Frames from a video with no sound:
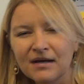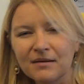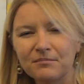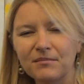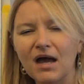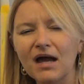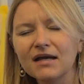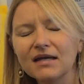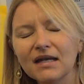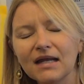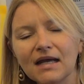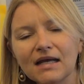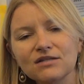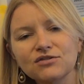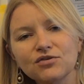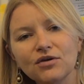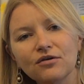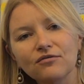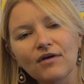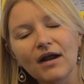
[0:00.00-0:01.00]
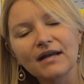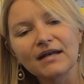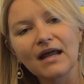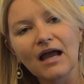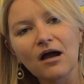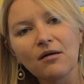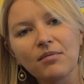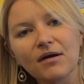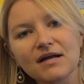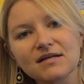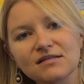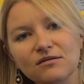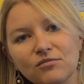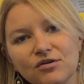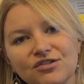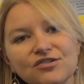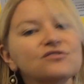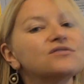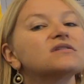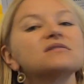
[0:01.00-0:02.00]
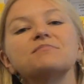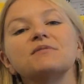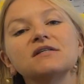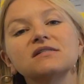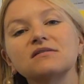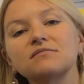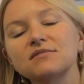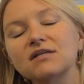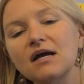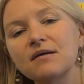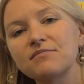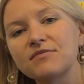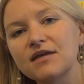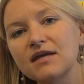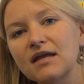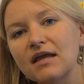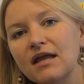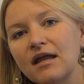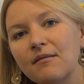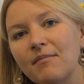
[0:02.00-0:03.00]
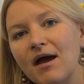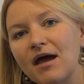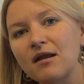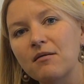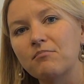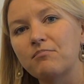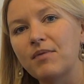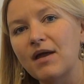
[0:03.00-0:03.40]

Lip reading: I'm not going to answer it right now because I want you to spend some time thinking about it